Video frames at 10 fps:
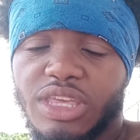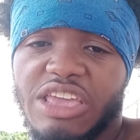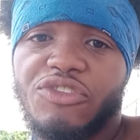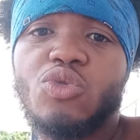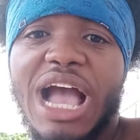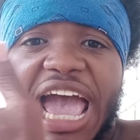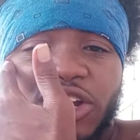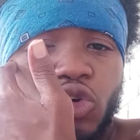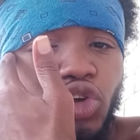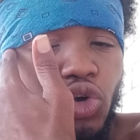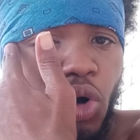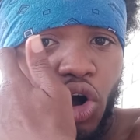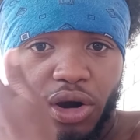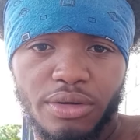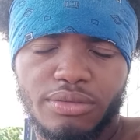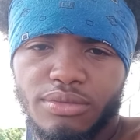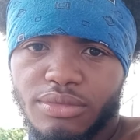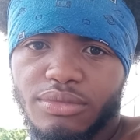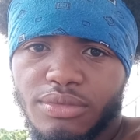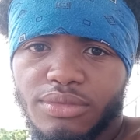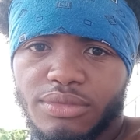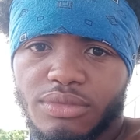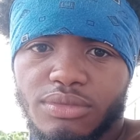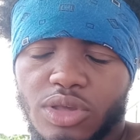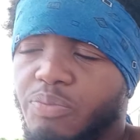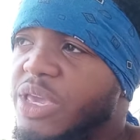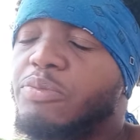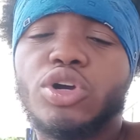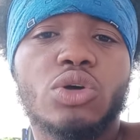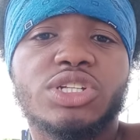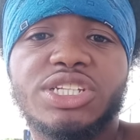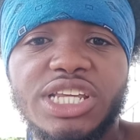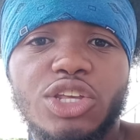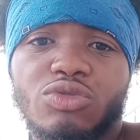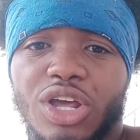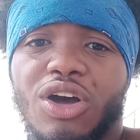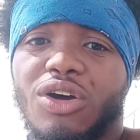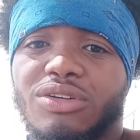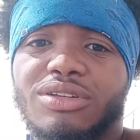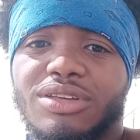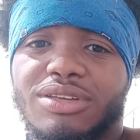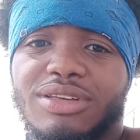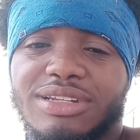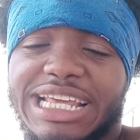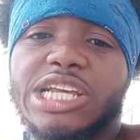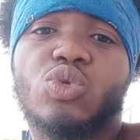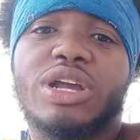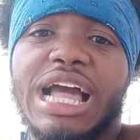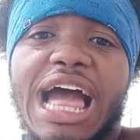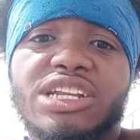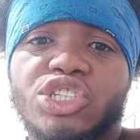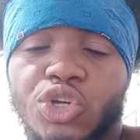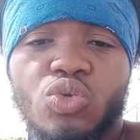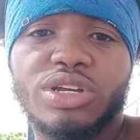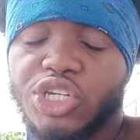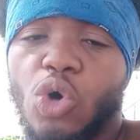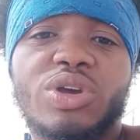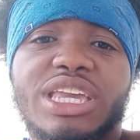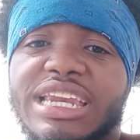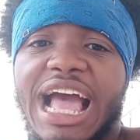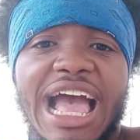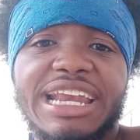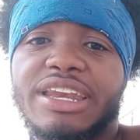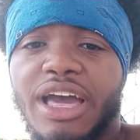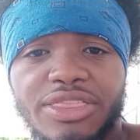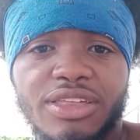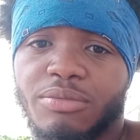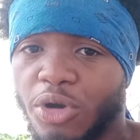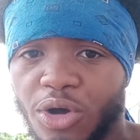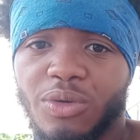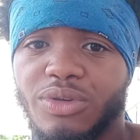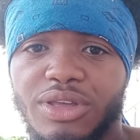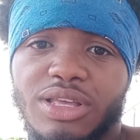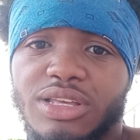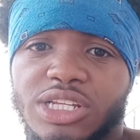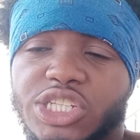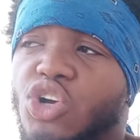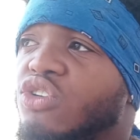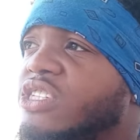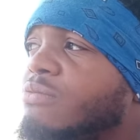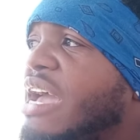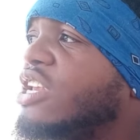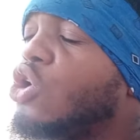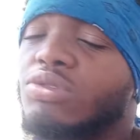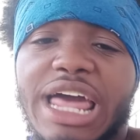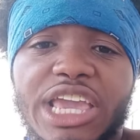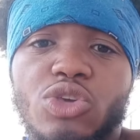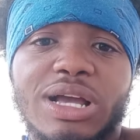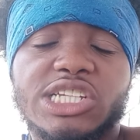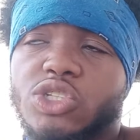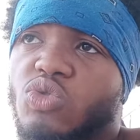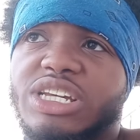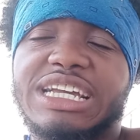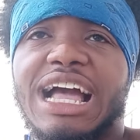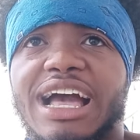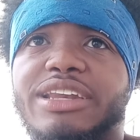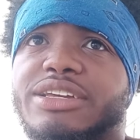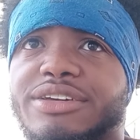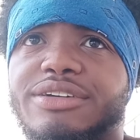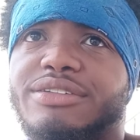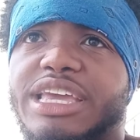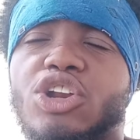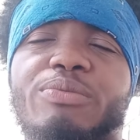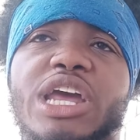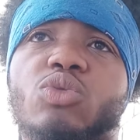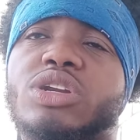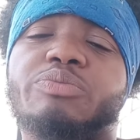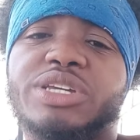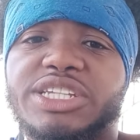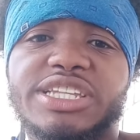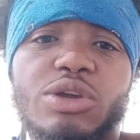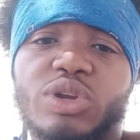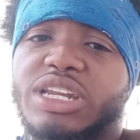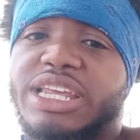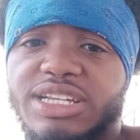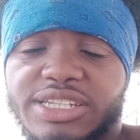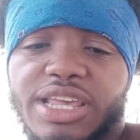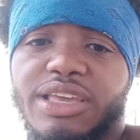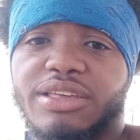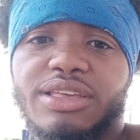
If you hiding who you are, people gonna see you, dog. That's what God is doing. No one hide nothing, bro. So if somebody don't like you, I swear to God, cuz it don't matter what a bitch say, what a nigga say.